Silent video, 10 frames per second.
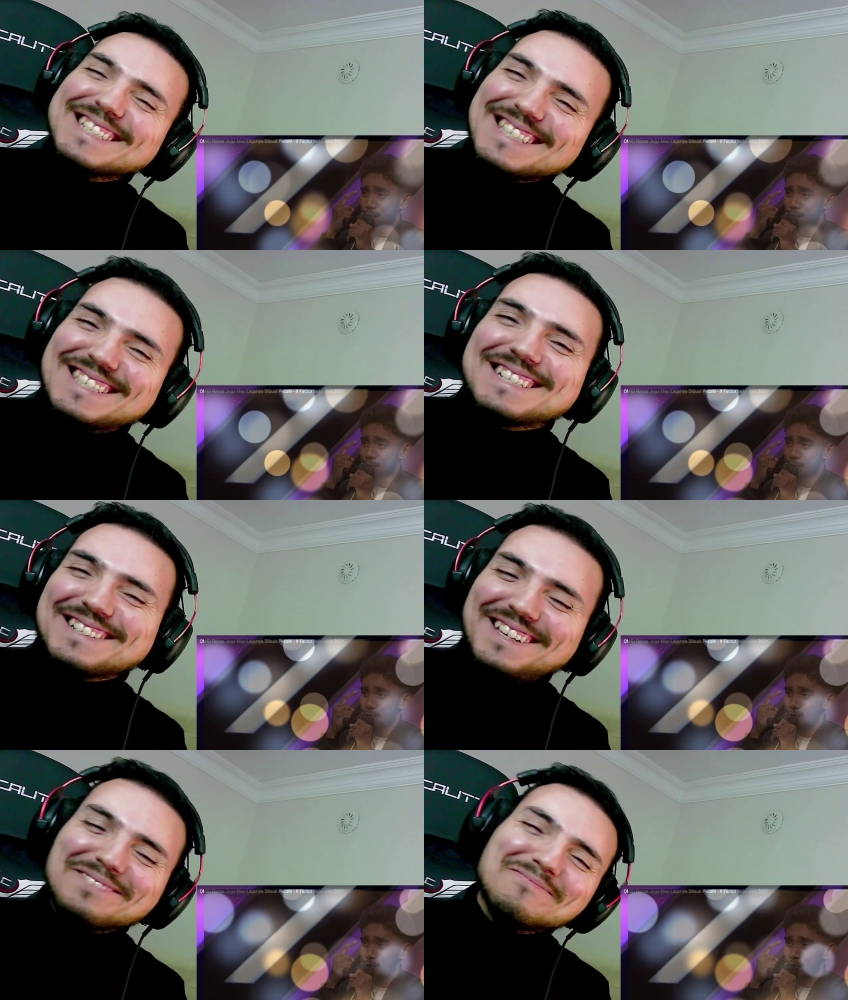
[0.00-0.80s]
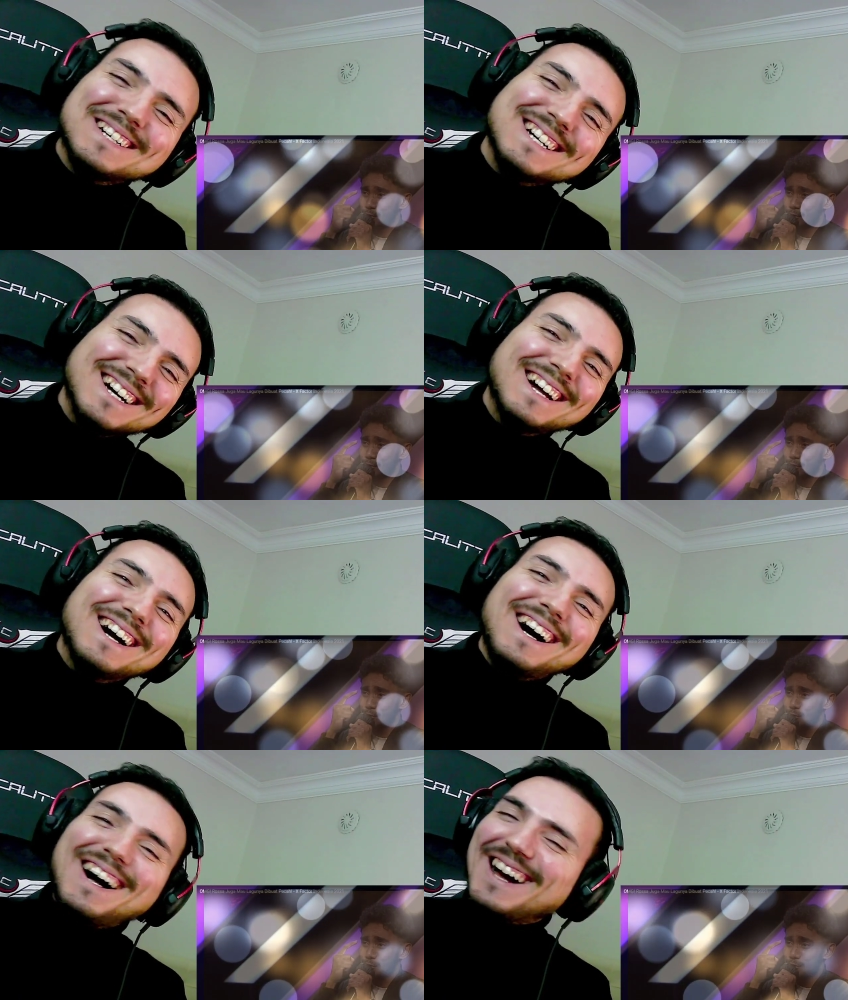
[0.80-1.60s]
Speaker 1: scream.
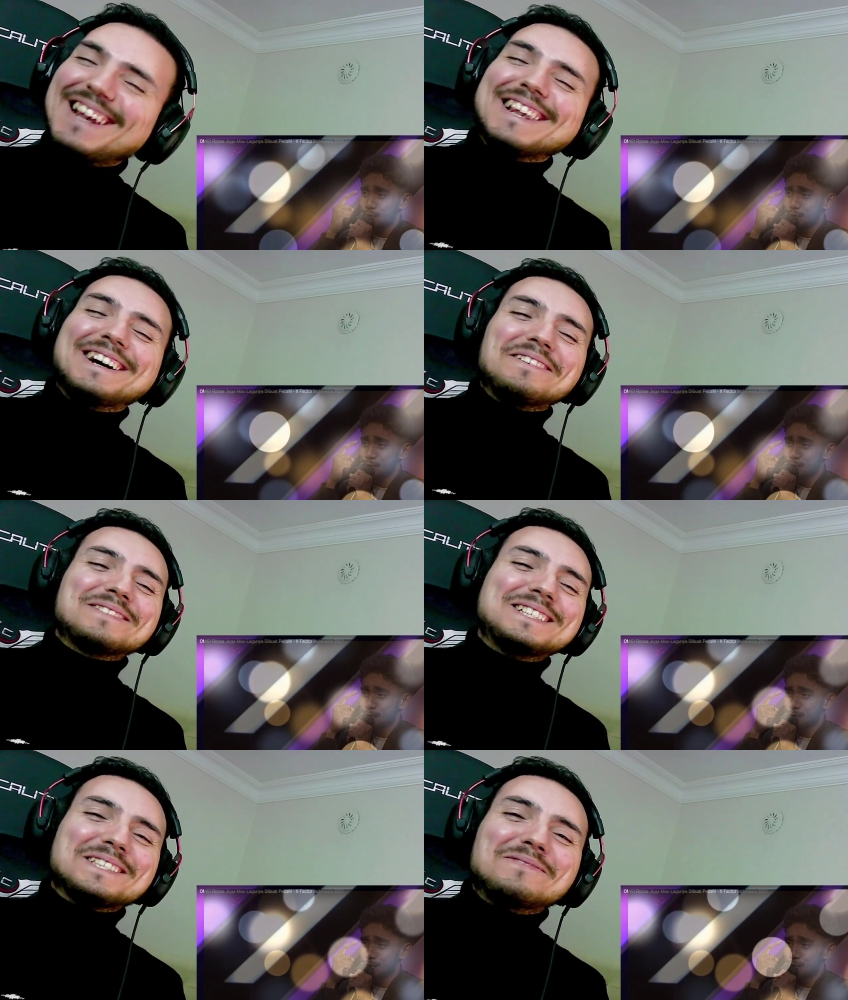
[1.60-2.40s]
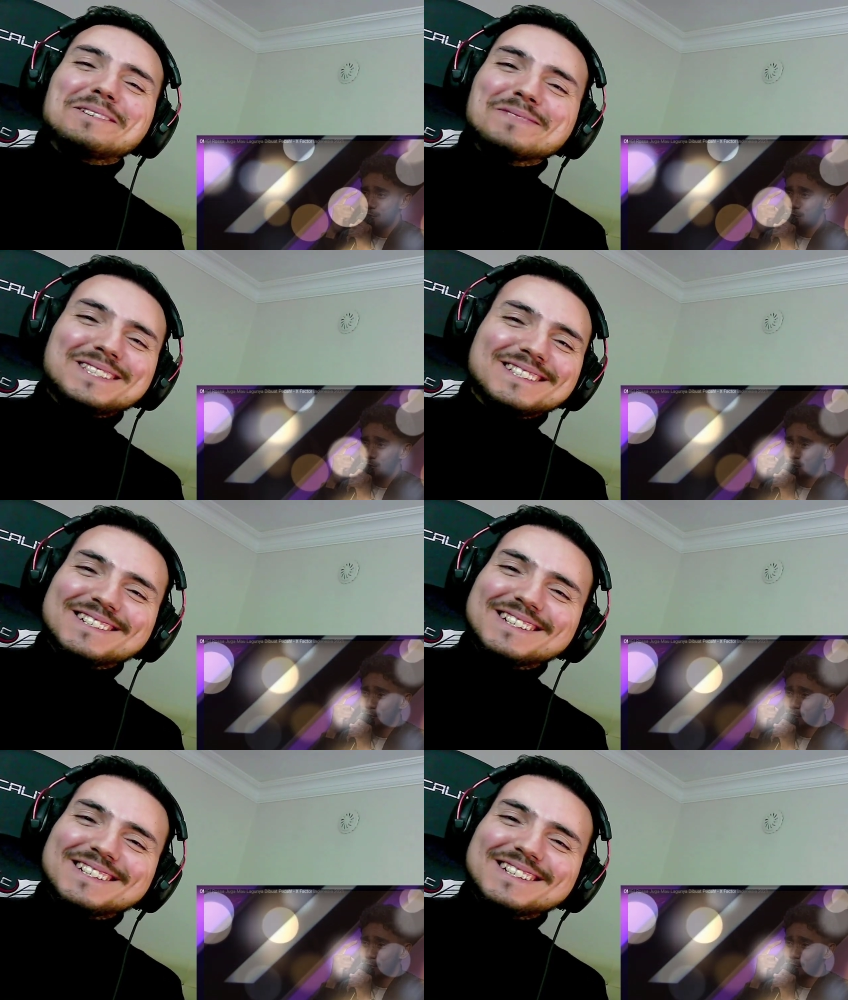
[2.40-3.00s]
I love this woman